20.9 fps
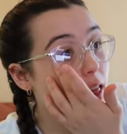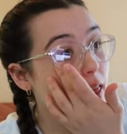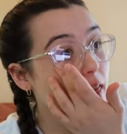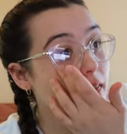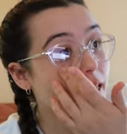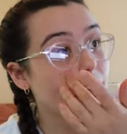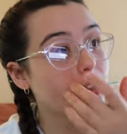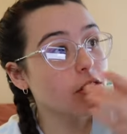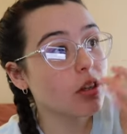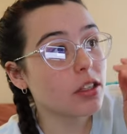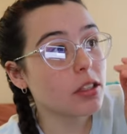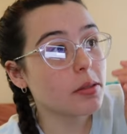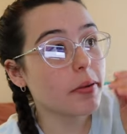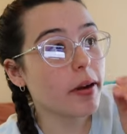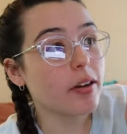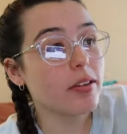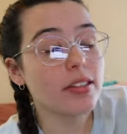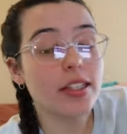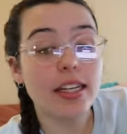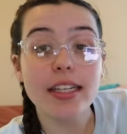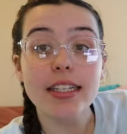that talked
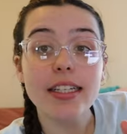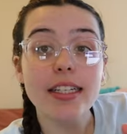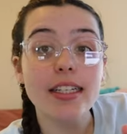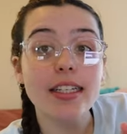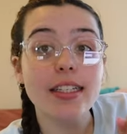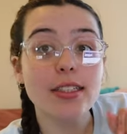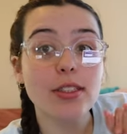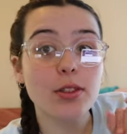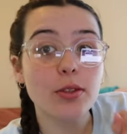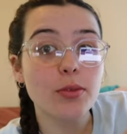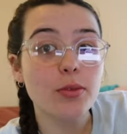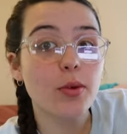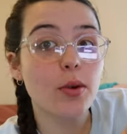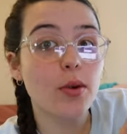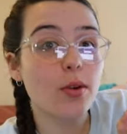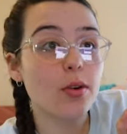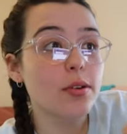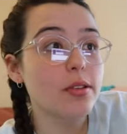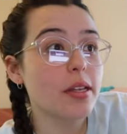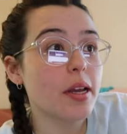about techniques, rules,